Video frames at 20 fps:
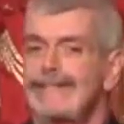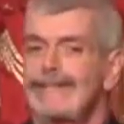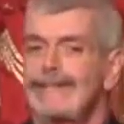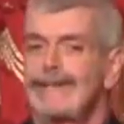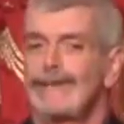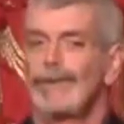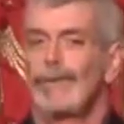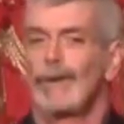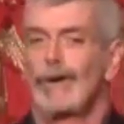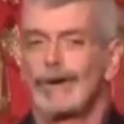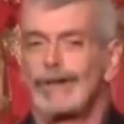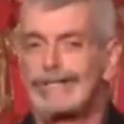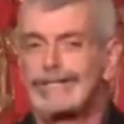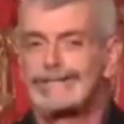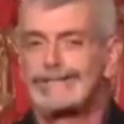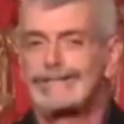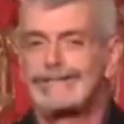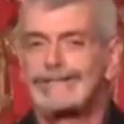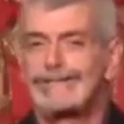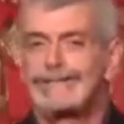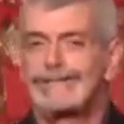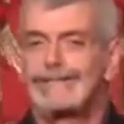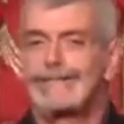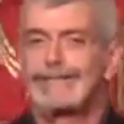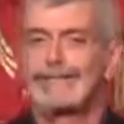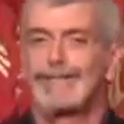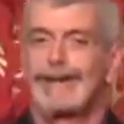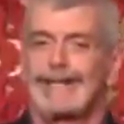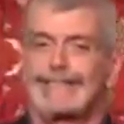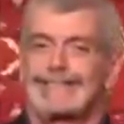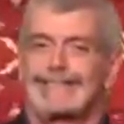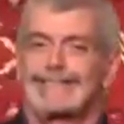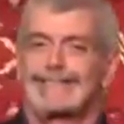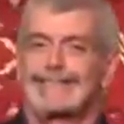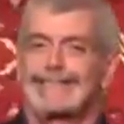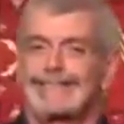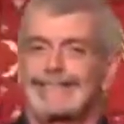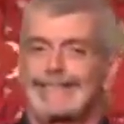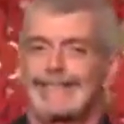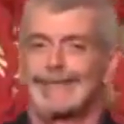It works and it
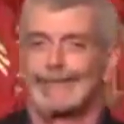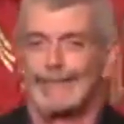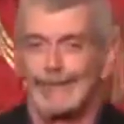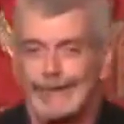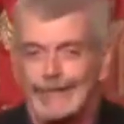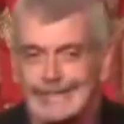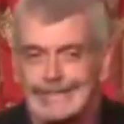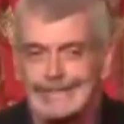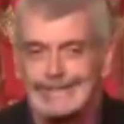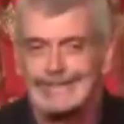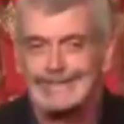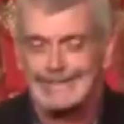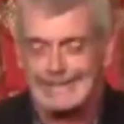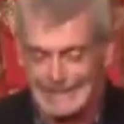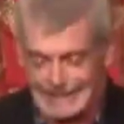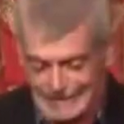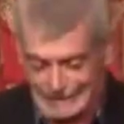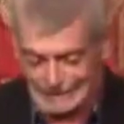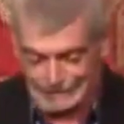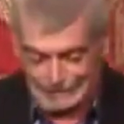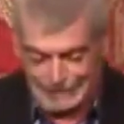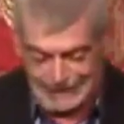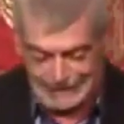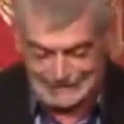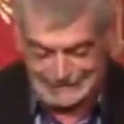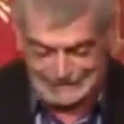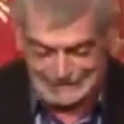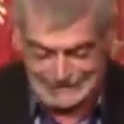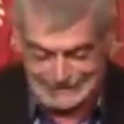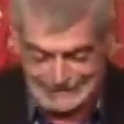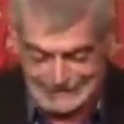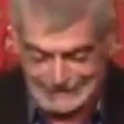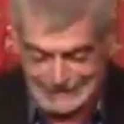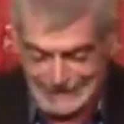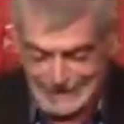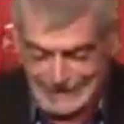rests, and it works and it rests.